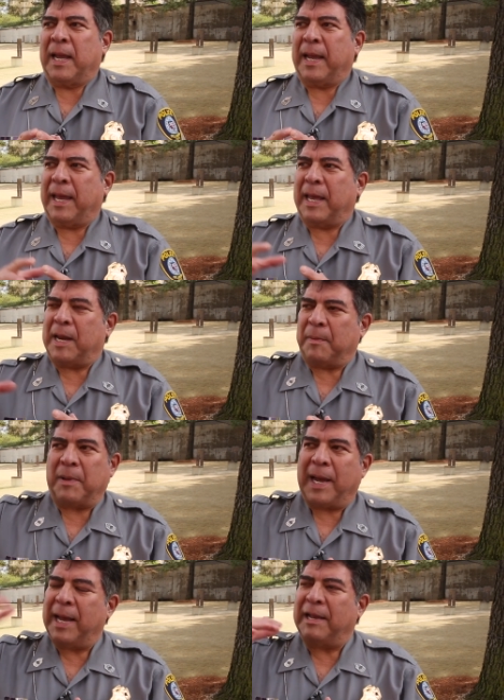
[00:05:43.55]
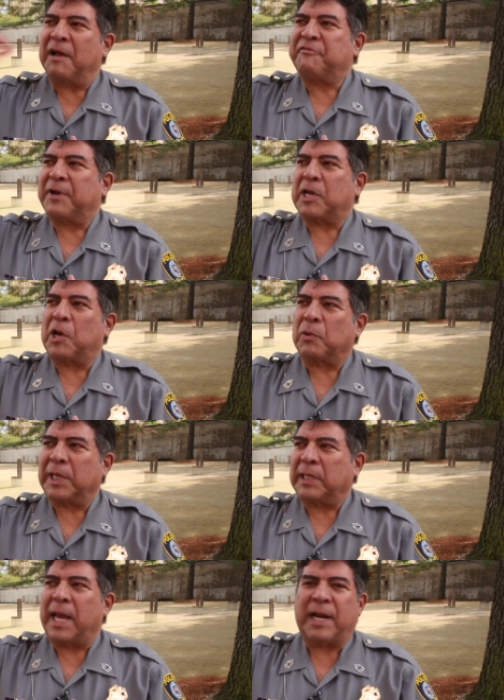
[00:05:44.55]
and I, I found out
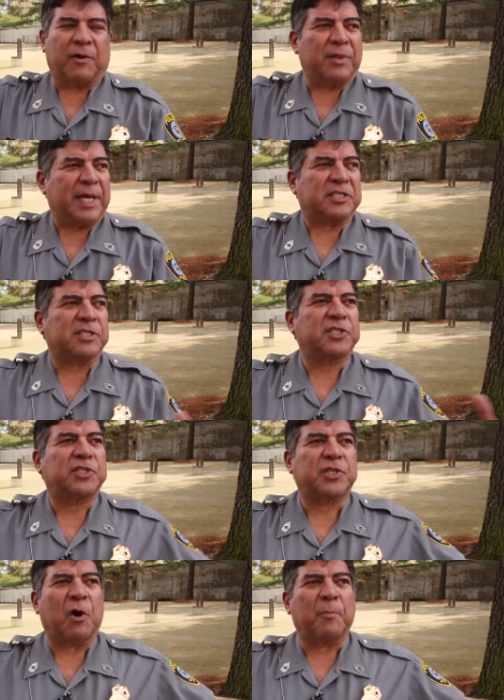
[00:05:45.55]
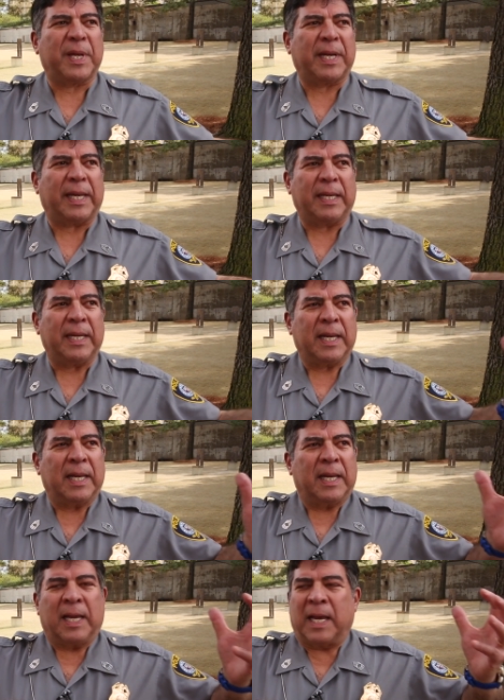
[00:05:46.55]
only later that so many
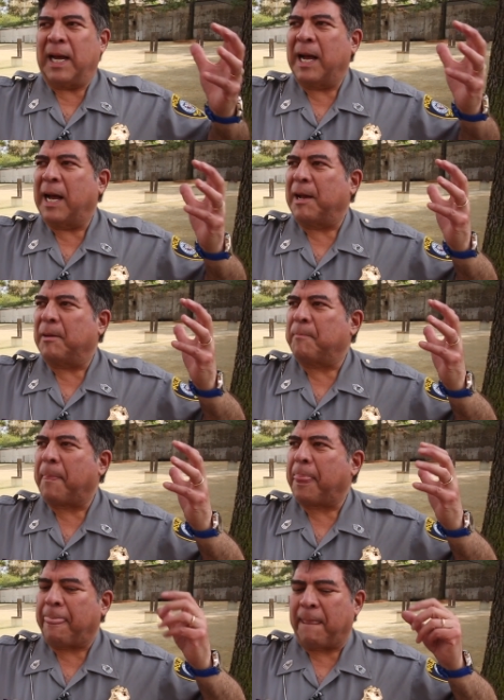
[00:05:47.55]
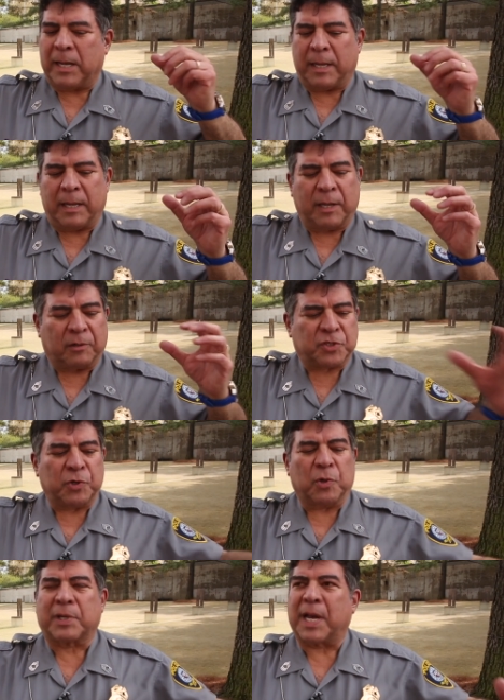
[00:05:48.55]
um, you know,
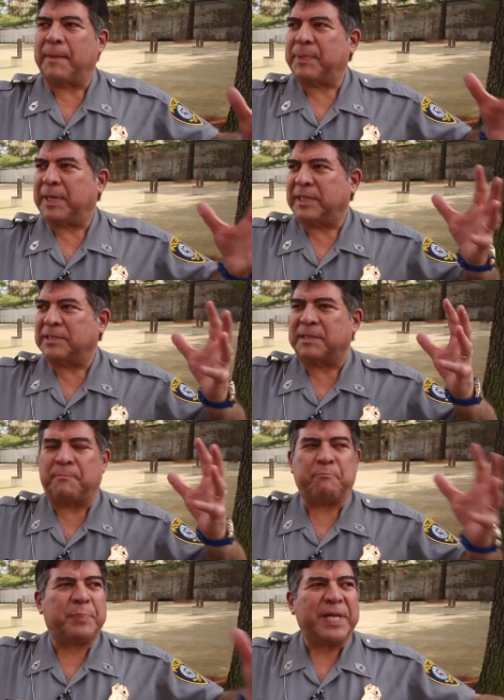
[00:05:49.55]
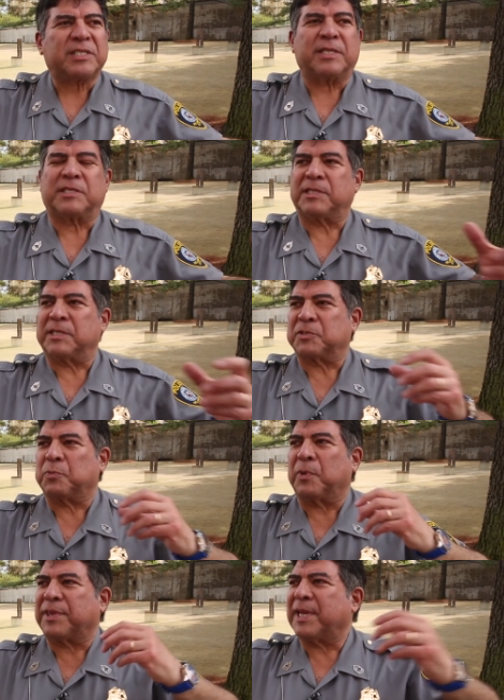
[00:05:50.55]
tool companies and businesses
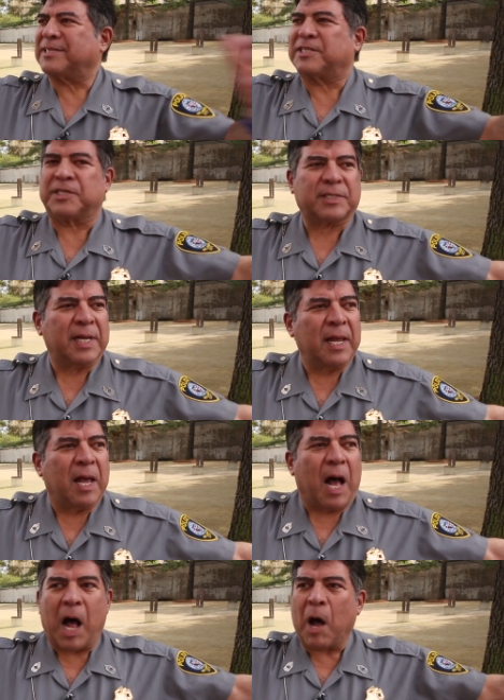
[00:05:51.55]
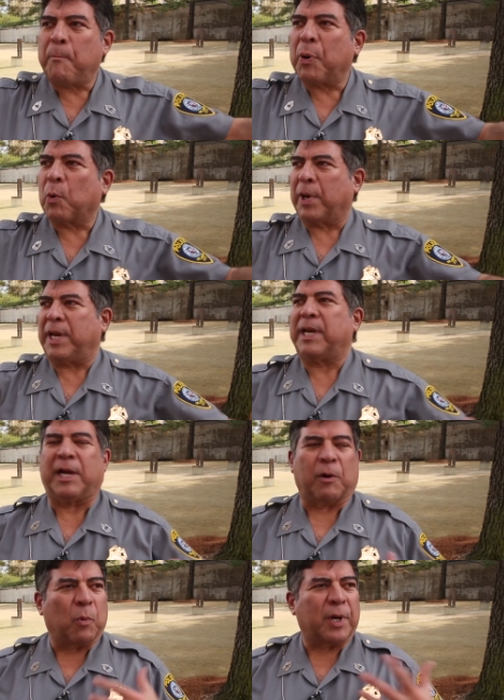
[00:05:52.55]
with things just all poured in
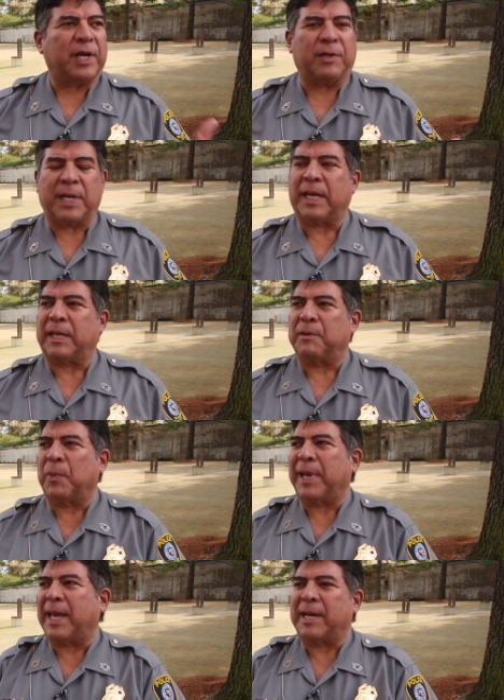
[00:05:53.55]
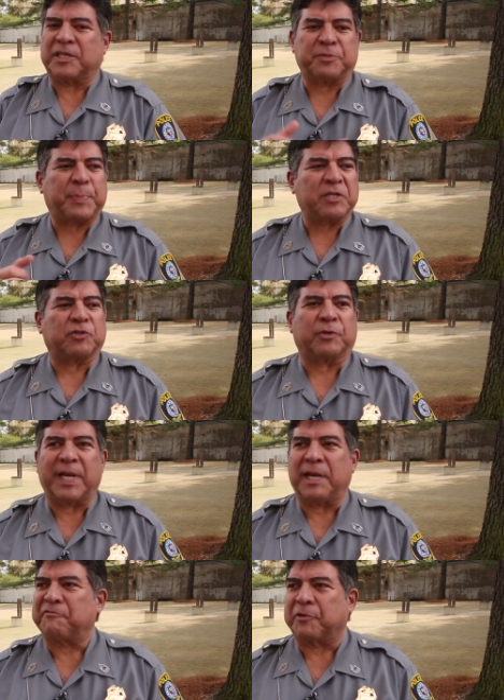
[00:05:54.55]
here. What do you need? And we had a special
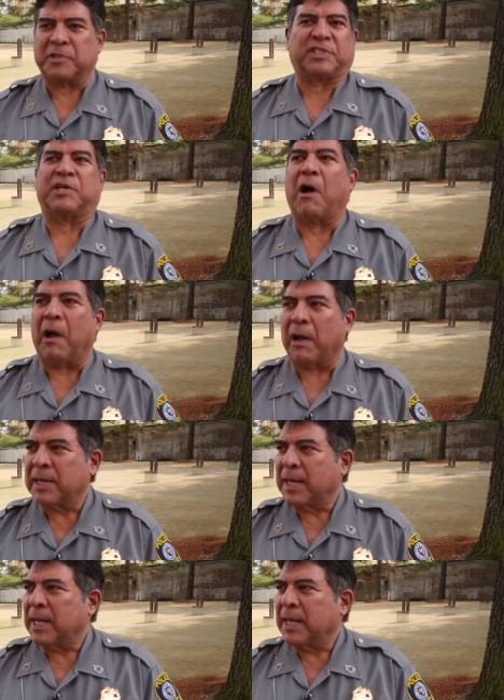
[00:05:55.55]
need for a saw.